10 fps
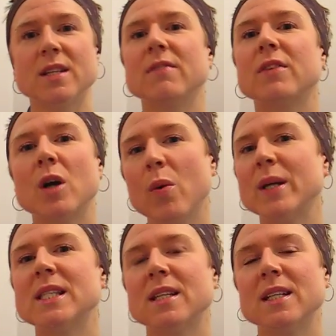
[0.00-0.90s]
of
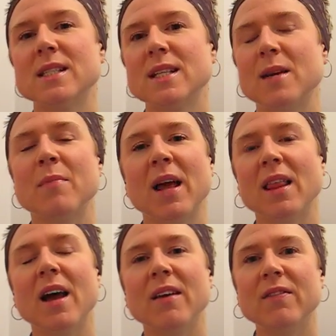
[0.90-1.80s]
coincidence in my
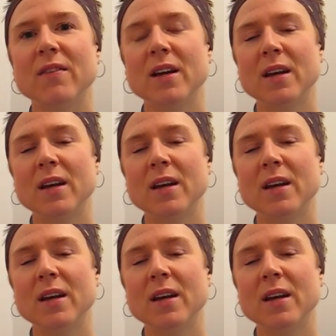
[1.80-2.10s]
life.